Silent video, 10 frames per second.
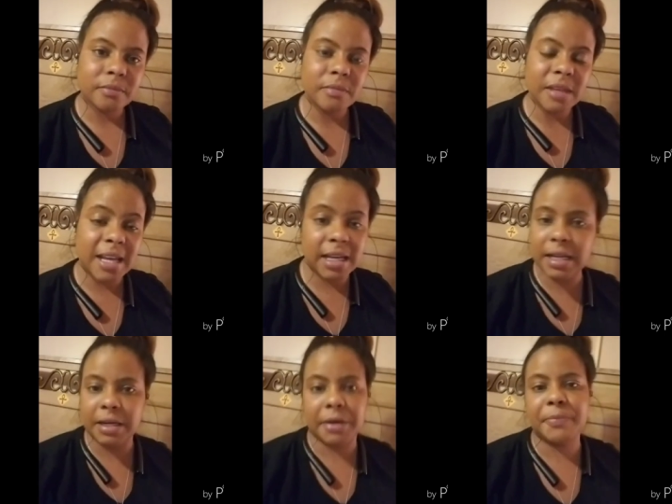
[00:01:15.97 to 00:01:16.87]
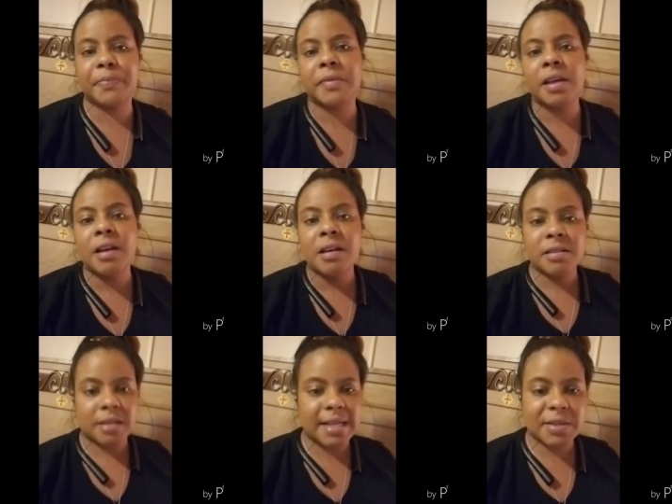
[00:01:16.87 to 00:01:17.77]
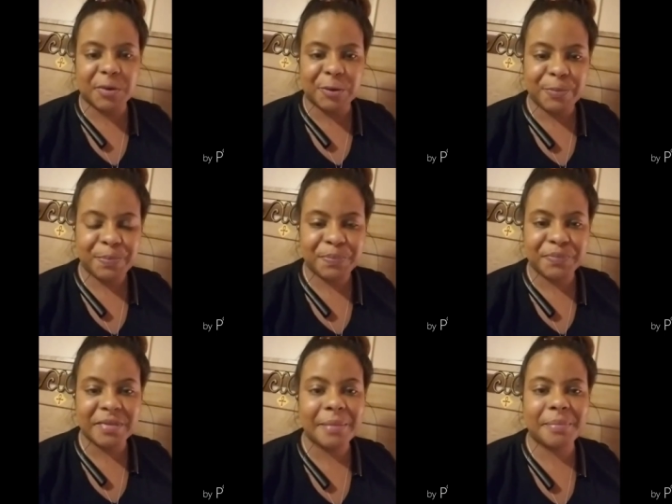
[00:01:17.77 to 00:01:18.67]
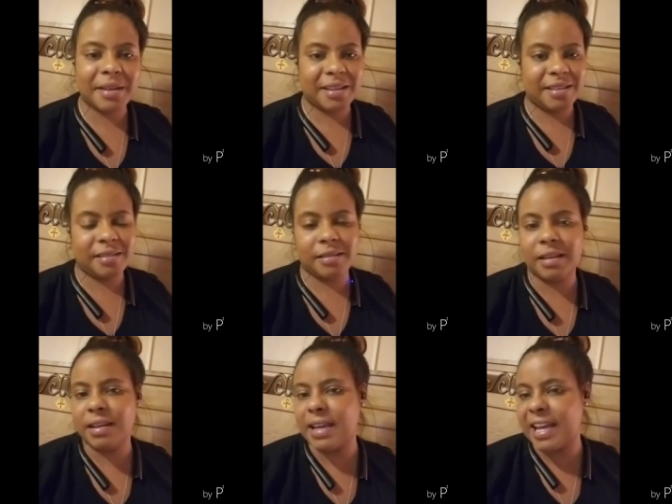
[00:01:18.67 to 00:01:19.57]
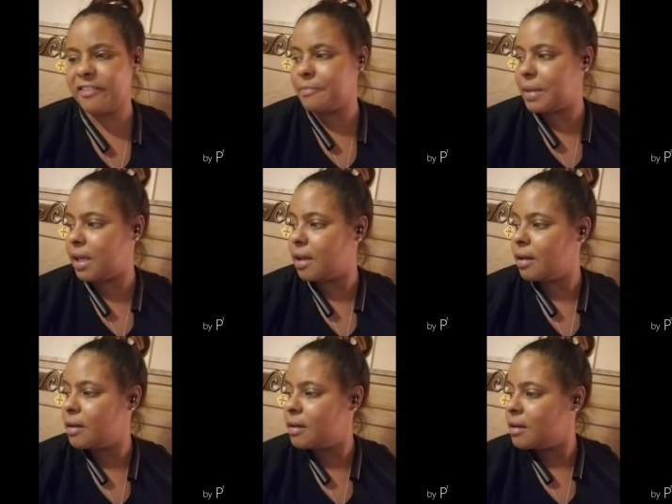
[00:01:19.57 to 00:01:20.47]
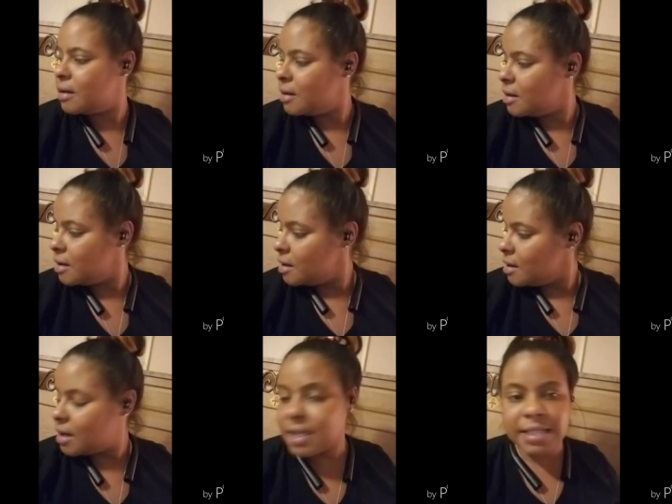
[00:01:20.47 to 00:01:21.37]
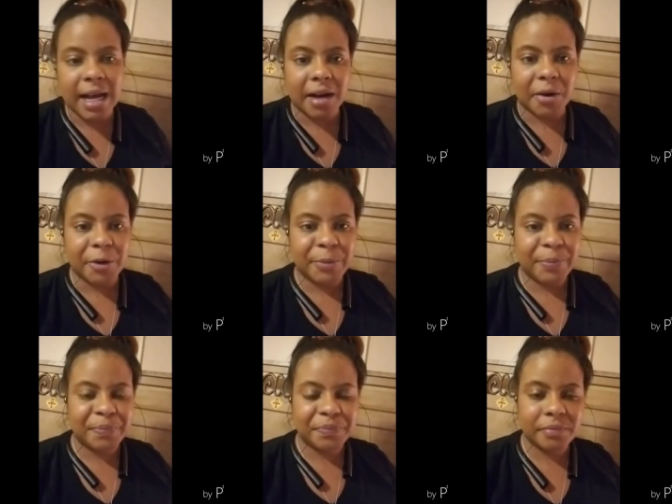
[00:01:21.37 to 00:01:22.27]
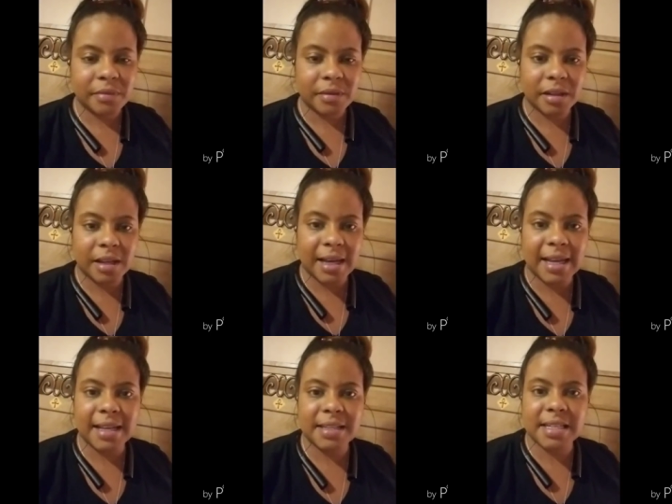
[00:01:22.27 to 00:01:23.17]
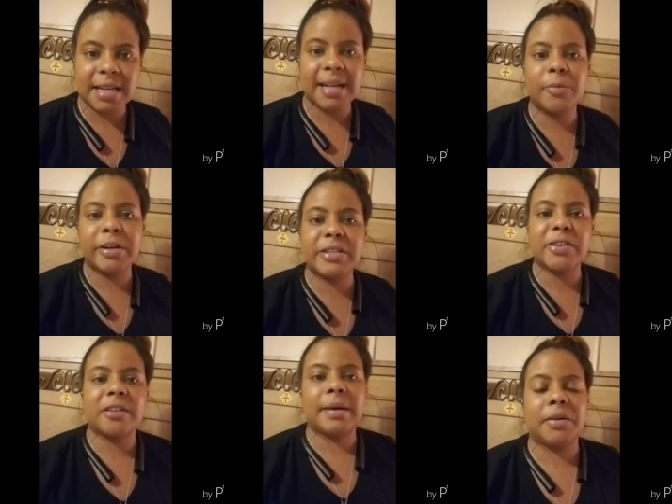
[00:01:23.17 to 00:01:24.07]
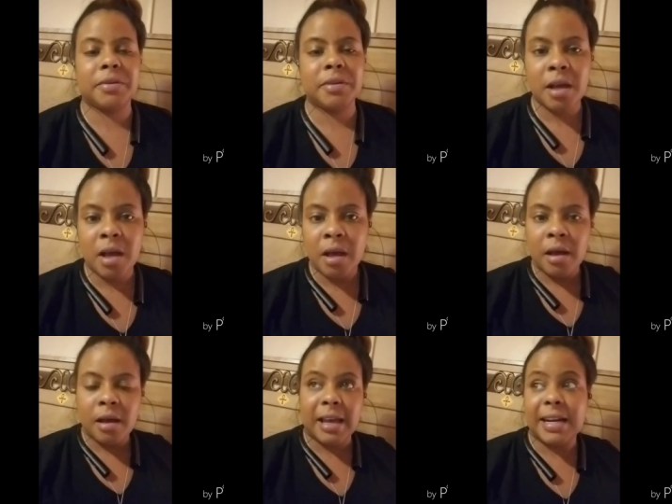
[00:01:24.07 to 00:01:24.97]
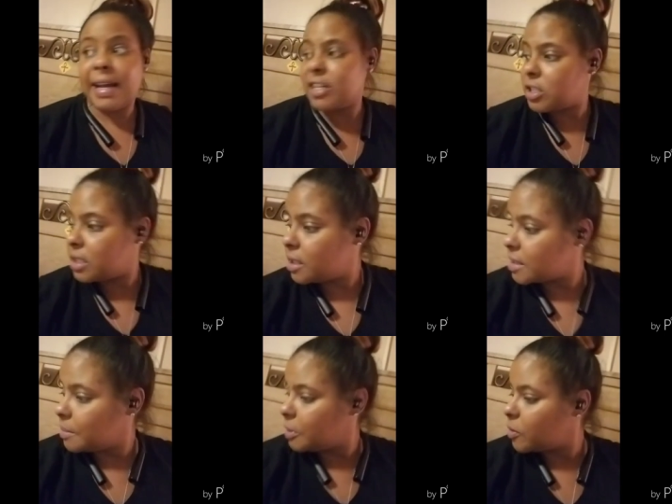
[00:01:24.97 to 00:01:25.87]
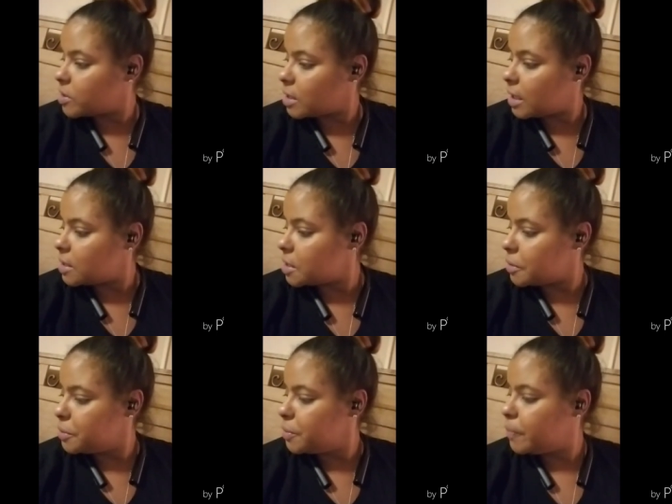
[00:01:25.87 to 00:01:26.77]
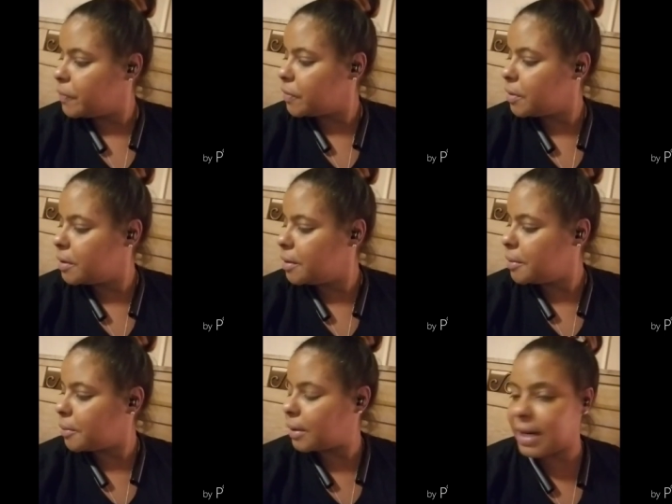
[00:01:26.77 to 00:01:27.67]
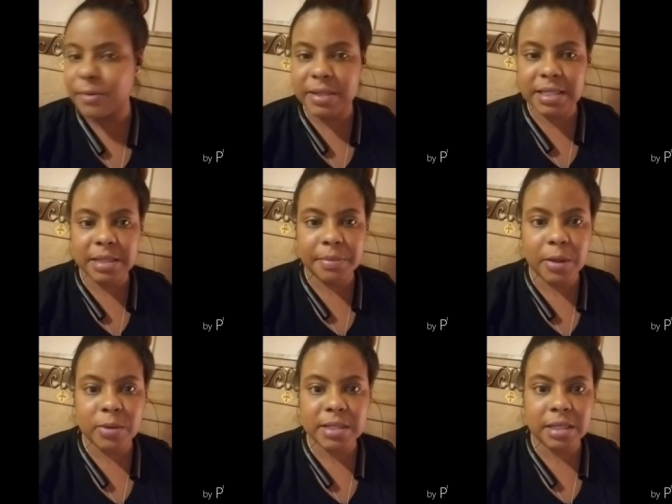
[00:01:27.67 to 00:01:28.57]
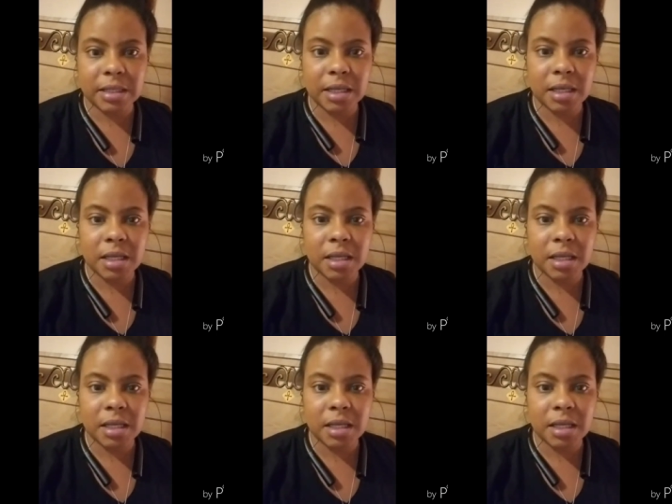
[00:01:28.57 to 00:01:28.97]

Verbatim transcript: He didn't know, so that's cool. But he gave me a doll, and tonight I want to talk about. And I actually took some notes today too, when I was supposedly